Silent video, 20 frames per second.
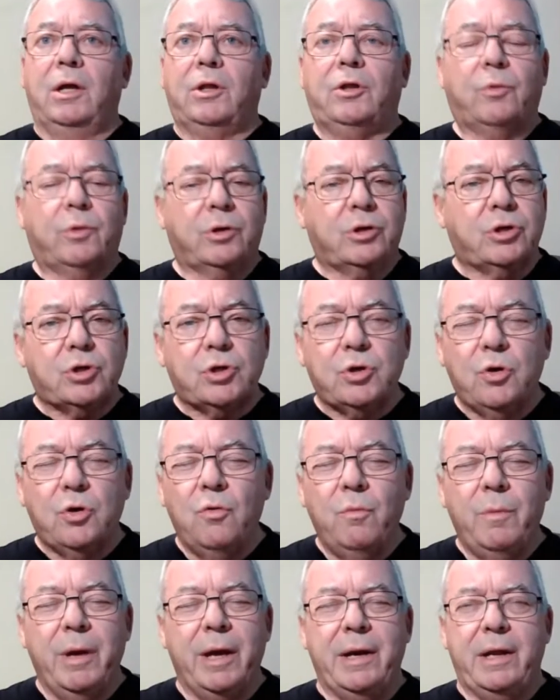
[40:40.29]
There were
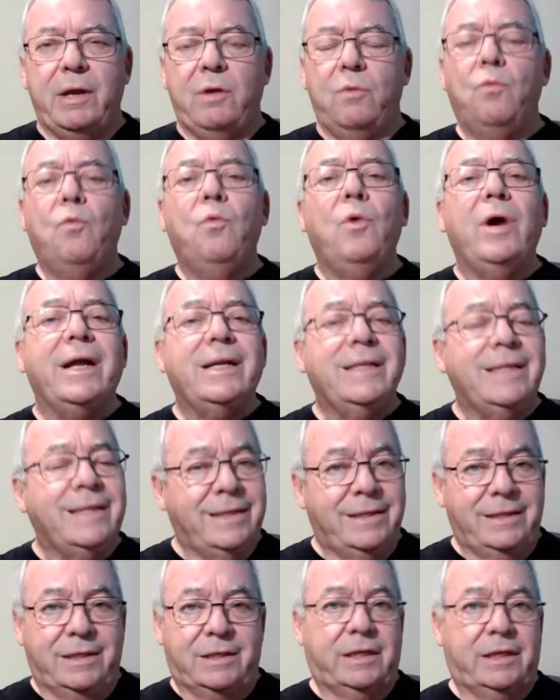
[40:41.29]
so many
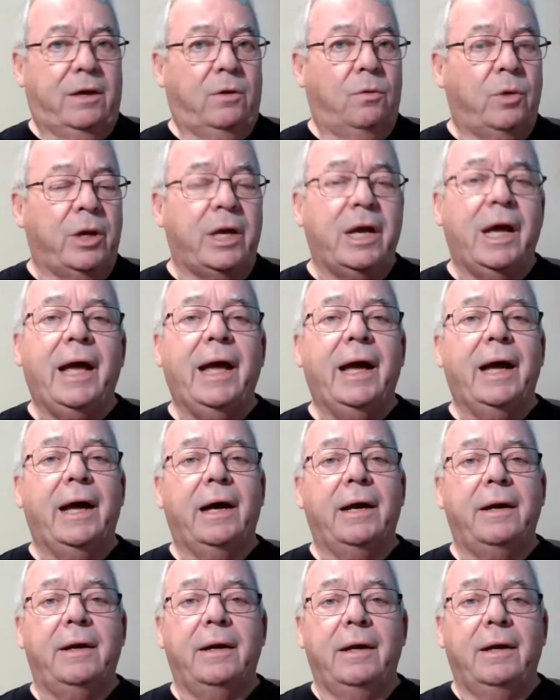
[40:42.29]
wins that we
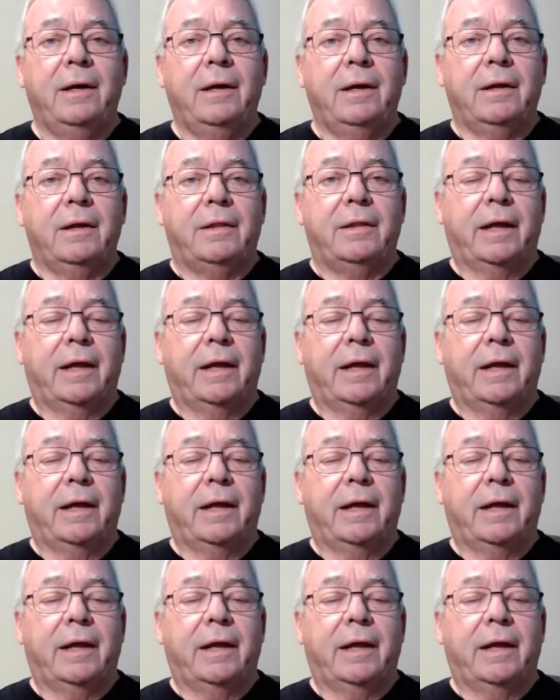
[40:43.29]
had mm-hmm.